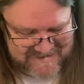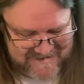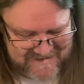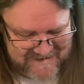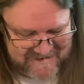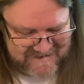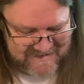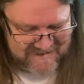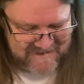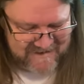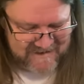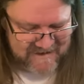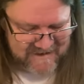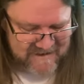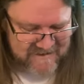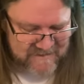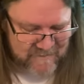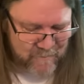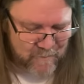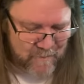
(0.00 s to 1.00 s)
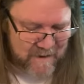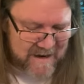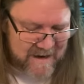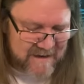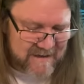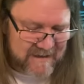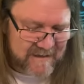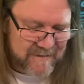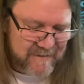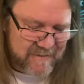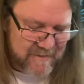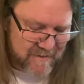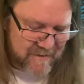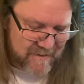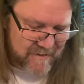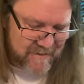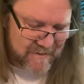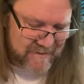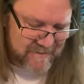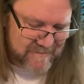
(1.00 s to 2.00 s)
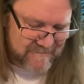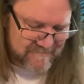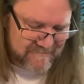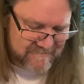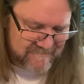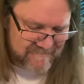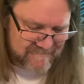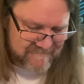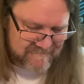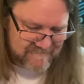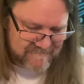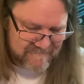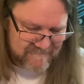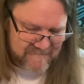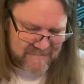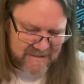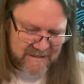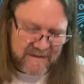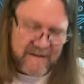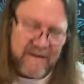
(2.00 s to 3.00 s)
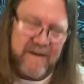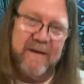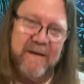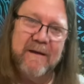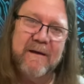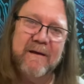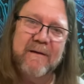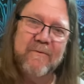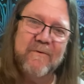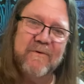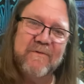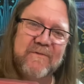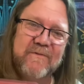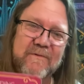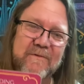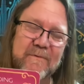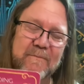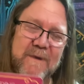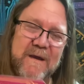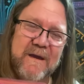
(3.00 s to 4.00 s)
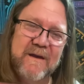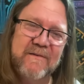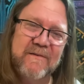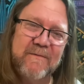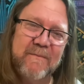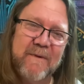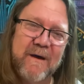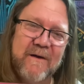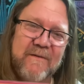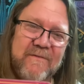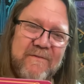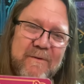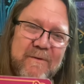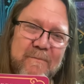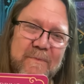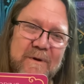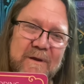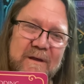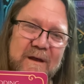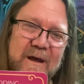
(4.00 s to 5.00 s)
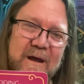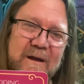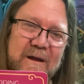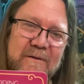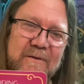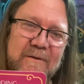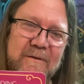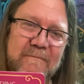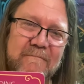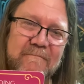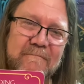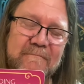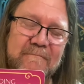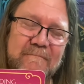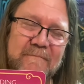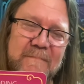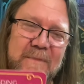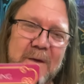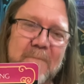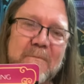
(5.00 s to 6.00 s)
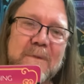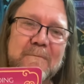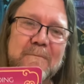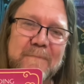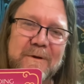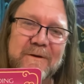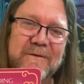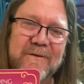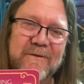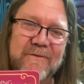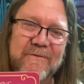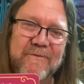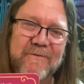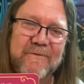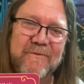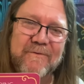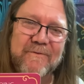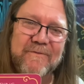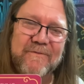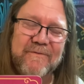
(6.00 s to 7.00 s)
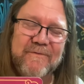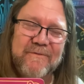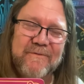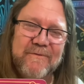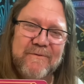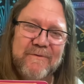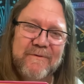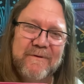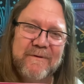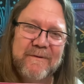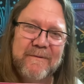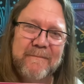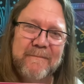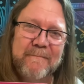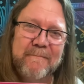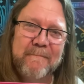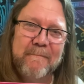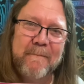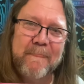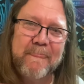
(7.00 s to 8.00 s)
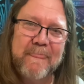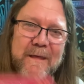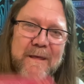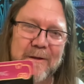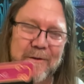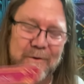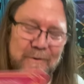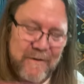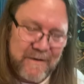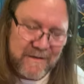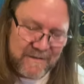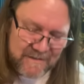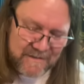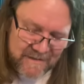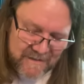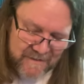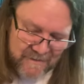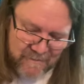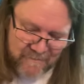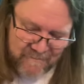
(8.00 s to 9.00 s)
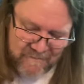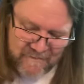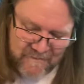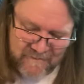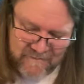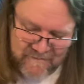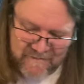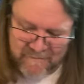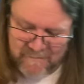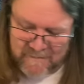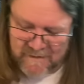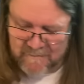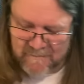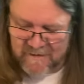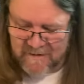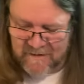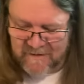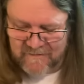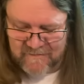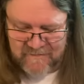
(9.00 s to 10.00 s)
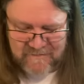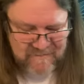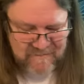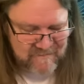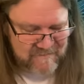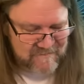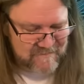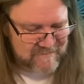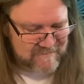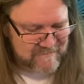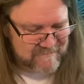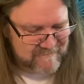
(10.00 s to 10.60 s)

And then I got the wedding card, which to me is about somebody that had commitment issues, learning to get over those commitment issues.